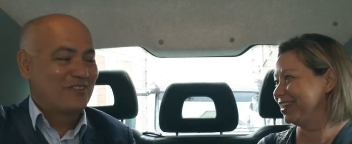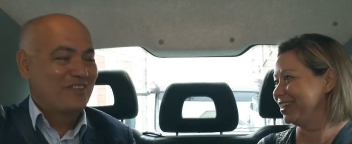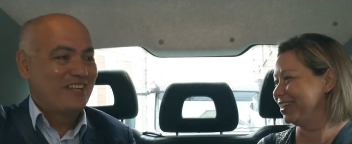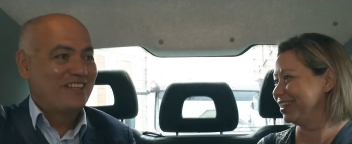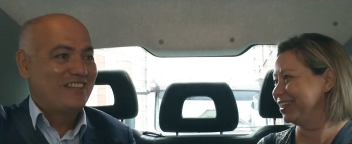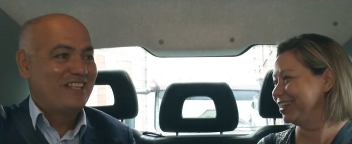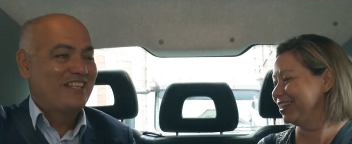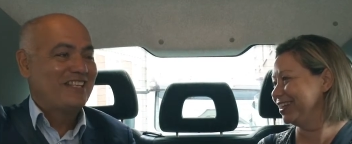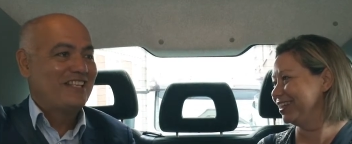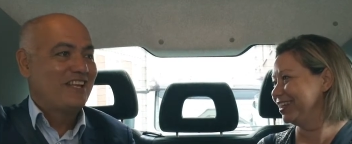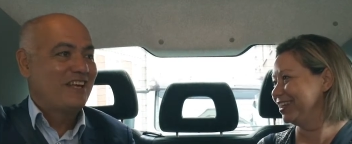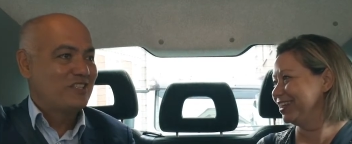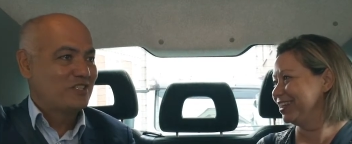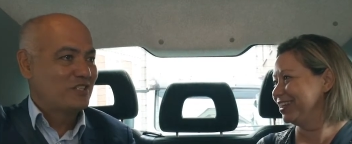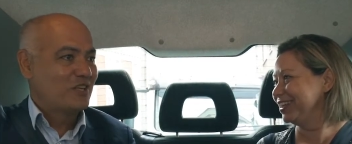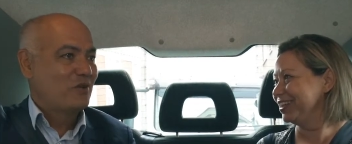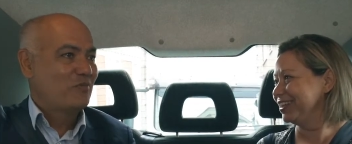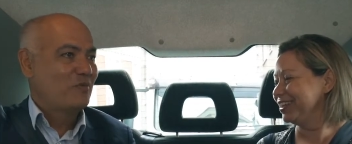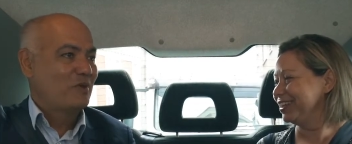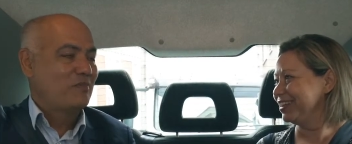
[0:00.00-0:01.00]
Speaker 1: well, I think the last
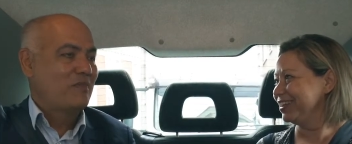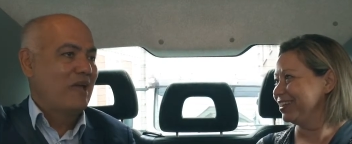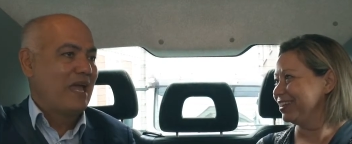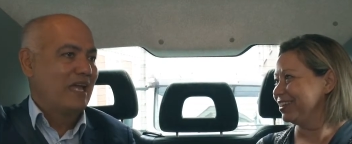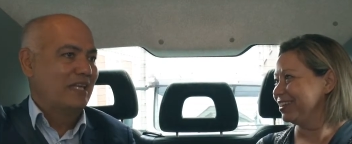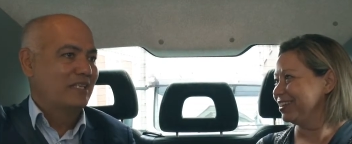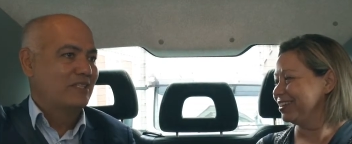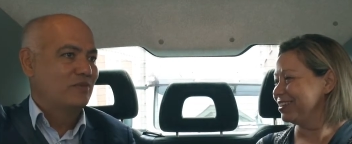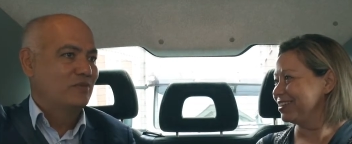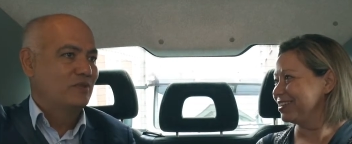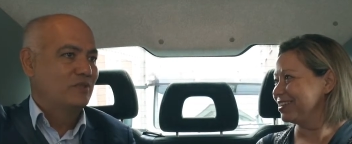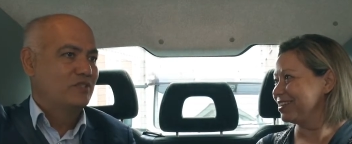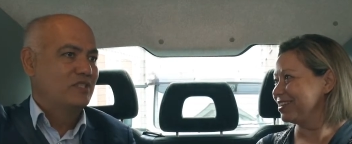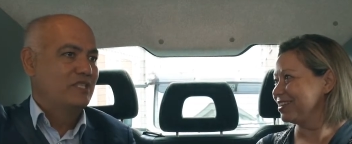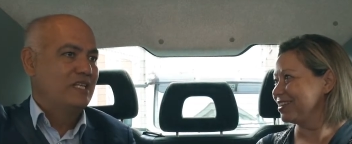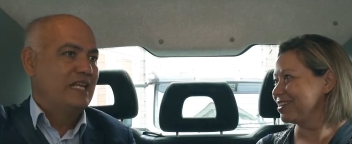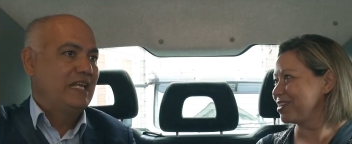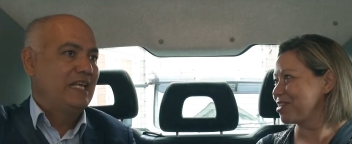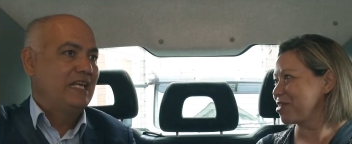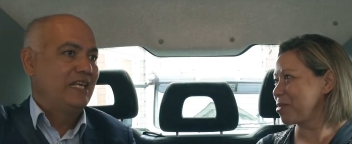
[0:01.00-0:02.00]
time we met was
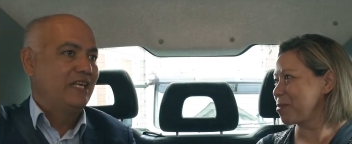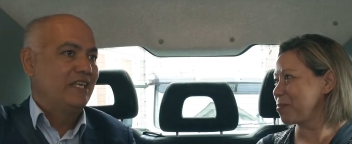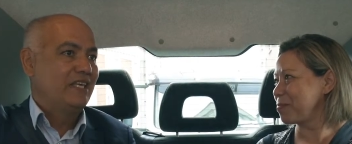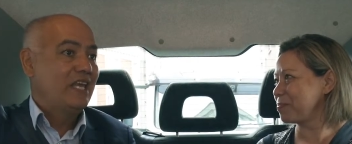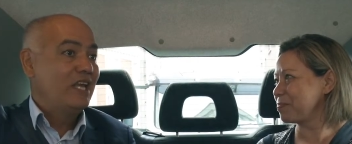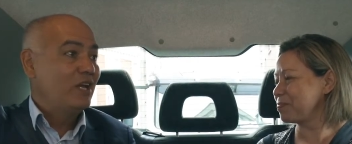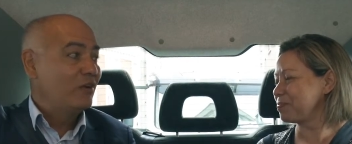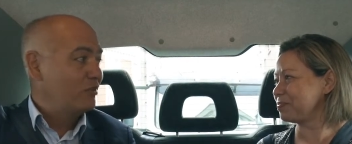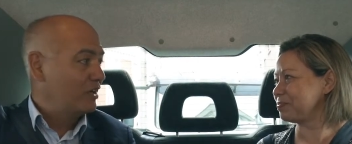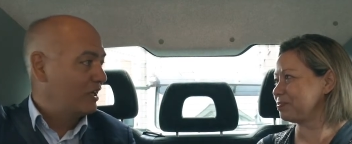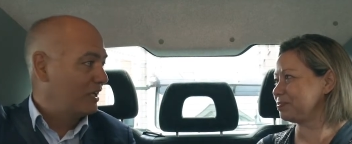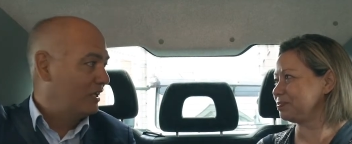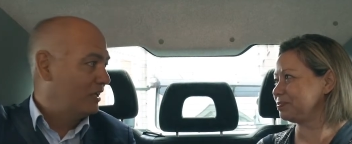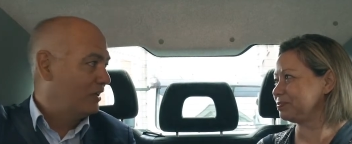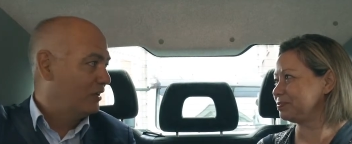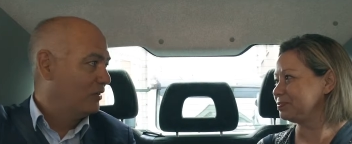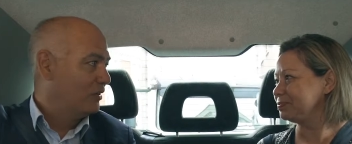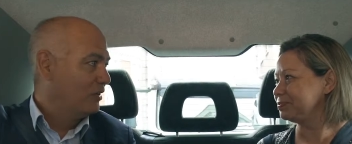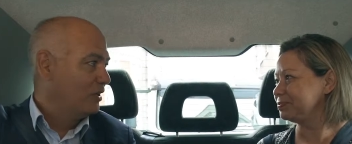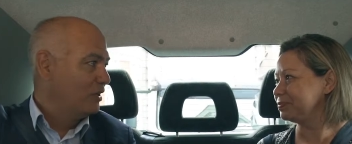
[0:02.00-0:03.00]
nearly a year ago.
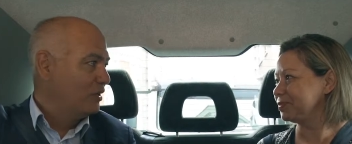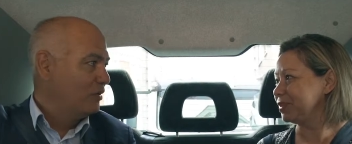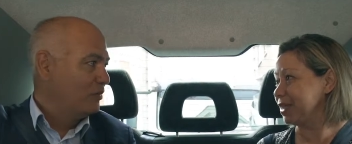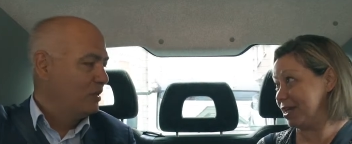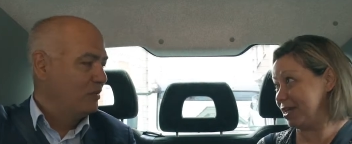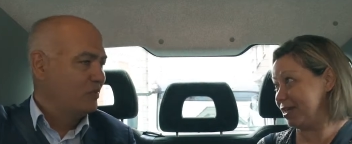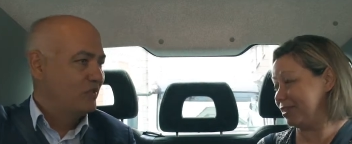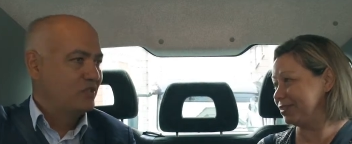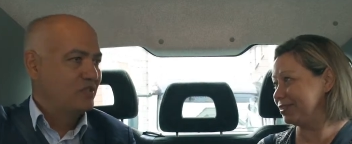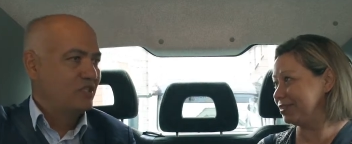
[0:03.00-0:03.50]
Yes. We were